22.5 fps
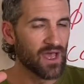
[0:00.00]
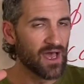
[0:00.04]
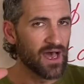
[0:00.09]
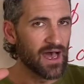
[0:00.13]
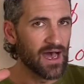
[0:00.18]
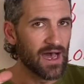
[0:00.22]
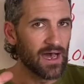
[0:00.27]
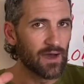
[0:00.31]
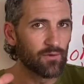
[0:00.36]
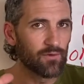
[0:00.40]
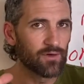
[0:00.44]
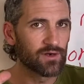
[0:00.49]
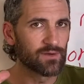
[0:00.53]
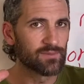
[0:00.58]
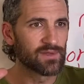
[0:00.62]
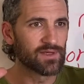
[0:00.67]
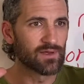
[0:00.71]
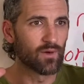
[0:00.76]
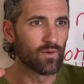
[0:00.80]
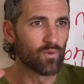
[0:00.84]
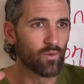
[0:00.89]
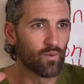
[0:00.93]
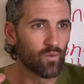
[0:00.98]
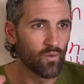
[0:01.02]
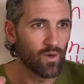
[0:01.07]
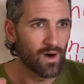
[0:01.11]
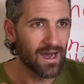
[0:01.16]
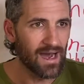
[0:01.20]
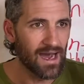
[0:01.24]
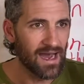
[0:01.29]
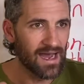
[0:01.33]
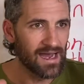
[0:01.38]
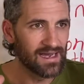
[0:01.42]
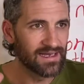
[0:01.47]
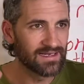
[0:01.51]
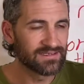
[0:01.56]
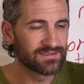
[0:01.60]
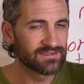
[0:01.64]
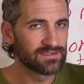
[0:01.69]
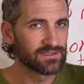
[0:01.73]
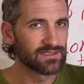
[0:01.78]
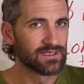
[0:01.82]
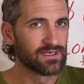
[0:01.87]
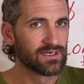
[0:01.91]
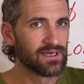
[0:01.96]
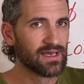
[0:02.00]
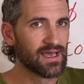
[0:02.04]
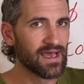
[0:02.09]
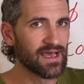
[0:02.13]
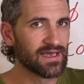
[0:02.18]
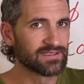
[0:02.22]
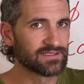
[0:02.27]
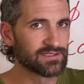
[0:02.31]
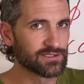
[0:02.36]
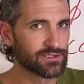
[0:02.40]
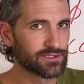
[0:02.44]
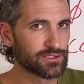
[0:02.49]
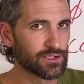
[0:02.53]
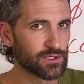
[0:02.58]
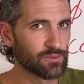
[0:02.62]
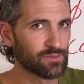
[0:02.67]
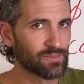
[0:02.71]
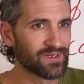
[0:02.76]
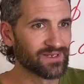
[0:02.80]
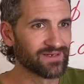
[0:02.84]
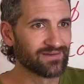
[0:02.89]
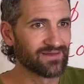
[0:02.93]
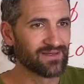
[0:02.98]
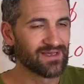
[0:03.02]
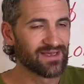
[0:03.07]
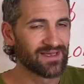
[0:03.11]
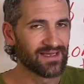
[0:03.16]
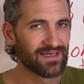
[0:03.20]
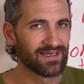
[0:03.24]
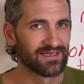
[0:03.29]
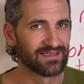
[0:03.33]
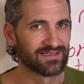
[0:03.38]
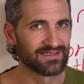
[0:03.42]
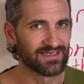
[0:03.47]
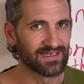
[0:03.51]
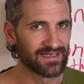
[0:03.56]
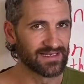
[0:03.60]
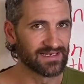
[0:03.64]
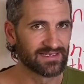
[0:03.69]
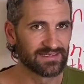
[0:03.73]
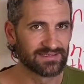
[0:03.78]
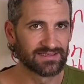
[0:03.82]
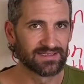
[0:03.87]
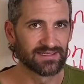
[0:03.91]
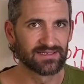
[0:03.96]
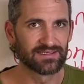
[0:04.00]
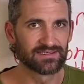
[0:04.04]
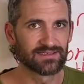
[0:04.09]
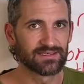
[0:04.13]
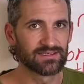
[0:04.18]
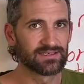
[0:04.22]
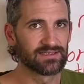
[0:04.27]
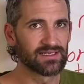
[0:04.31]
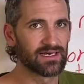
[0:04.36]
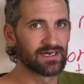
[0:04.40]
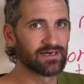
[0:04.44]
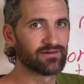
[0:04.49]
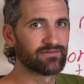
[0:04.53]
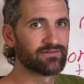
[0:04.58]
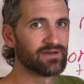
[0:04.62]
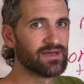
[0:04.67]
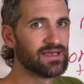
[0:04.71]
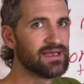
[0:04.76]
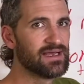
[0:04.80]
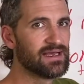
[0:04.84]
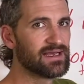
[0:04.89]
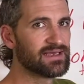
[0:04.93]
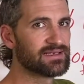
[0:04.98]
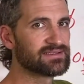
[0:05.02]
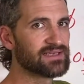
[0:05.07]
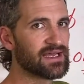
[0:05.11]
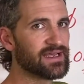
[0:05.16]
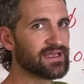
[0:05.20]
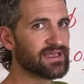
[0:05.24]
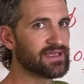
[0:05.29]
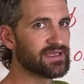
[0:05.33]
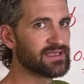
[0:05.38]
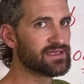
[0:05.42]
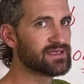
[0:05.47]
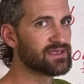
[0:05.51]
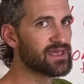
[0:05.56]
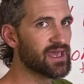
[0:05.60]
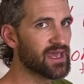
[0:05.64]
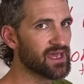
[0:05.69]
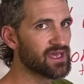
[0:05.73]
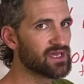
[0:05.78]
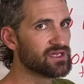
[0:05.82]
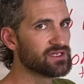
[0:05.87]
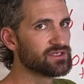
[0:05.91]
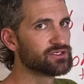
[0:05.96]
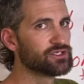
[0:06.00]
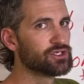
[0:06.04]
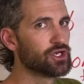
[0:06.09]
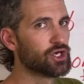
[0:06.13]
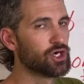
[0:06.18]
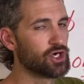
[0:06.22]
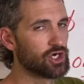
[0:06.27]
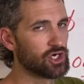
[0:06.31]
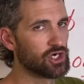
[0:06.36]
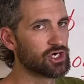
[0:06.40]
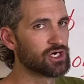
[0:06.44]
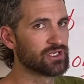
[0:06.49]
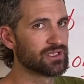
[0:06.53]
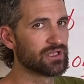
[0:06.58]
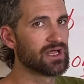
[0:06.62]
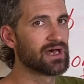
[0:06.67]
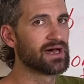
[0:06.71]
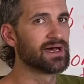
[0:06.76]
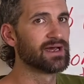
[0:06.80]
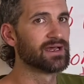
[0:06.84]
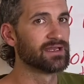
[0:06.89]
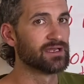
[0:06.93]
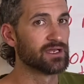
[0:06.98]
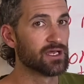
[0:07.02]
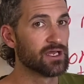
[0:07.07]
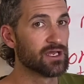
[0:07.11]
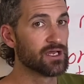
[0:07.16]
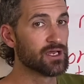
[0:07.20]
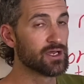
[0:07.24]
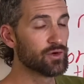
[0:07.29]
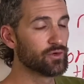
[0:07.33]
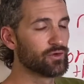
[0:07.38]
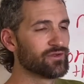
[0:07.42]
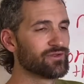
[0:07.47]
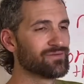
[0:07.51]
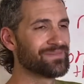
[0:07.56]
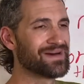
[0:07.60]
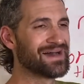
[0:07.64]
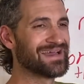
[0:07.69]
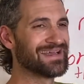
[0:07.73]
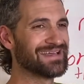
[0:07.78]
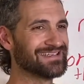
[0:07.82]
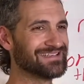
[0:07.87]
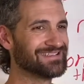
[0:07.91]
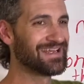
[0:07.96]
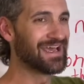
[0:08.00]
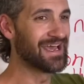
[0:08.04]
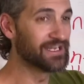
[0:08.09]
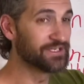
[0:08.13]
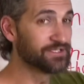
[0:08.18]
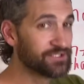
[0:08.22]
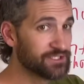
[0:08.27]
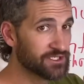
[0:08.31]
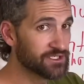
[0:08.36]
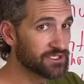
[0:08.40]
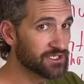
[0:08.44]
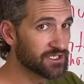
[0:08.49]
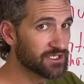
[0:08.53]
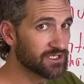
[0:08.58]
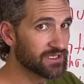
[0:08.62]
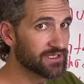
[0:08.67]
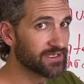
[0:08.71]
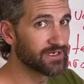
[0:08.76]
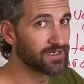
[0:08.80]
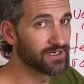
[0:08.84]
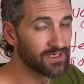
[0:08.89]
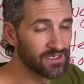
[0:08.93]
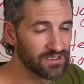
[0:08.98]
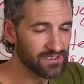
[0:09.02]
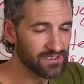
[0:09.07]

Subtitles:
I want to be as wise as a serpent and as innocent as a dove as I engage online, with my intention clear,